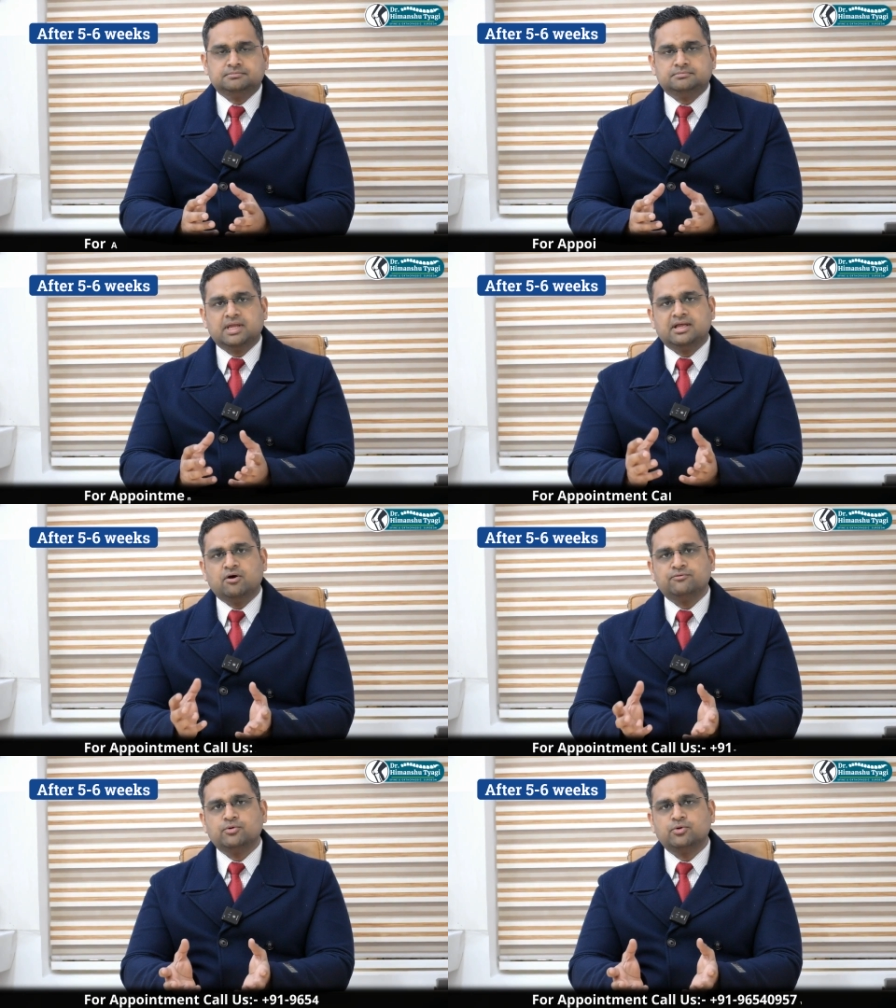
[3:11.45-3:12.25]
then
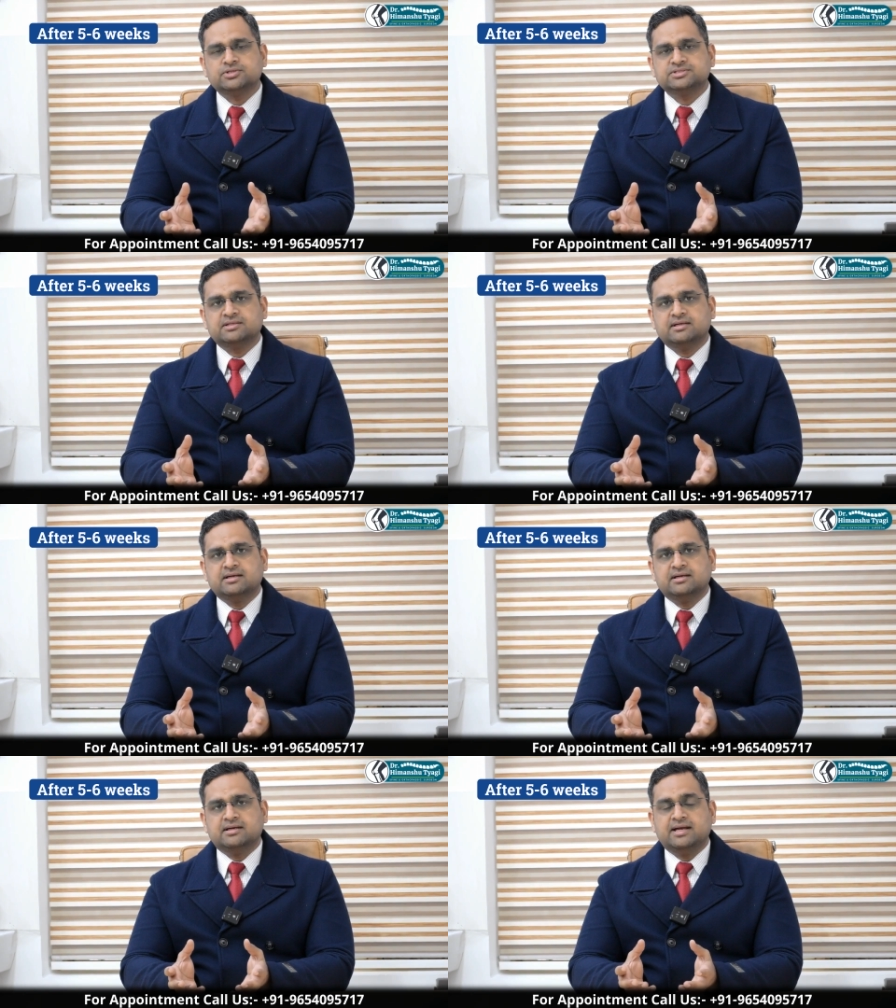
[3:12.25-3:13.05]
of course
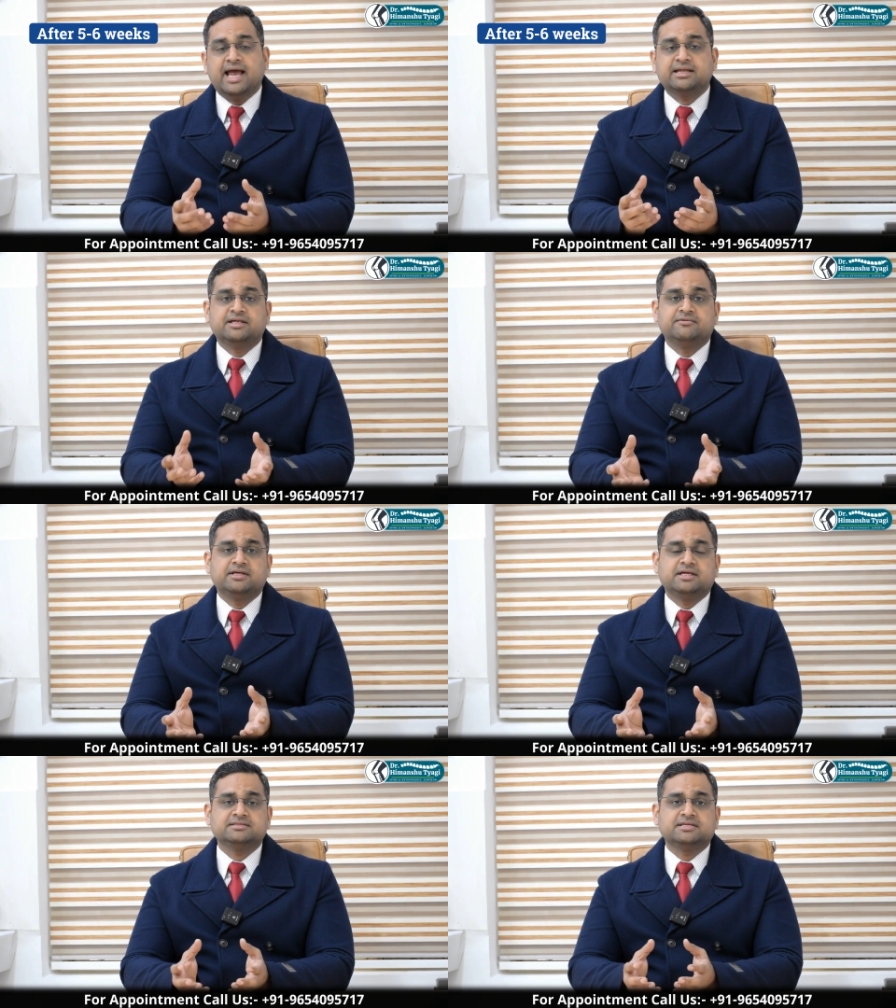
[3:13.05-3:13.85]

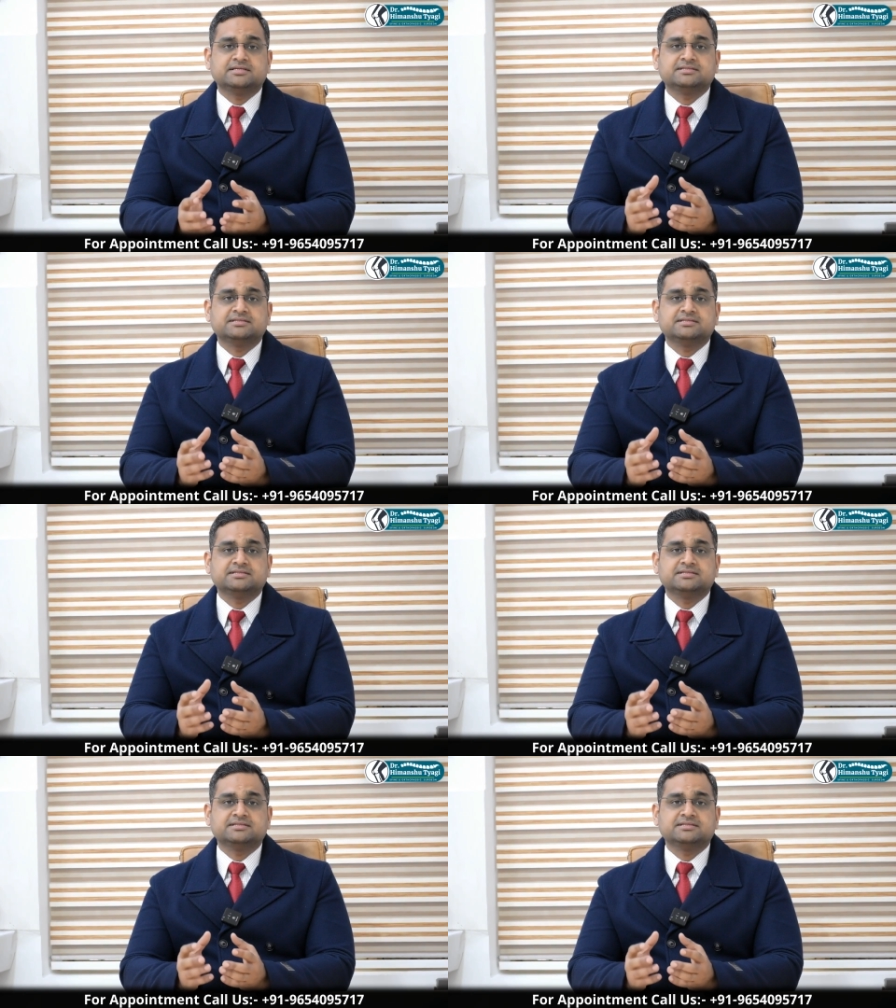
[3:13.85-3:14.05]
activities in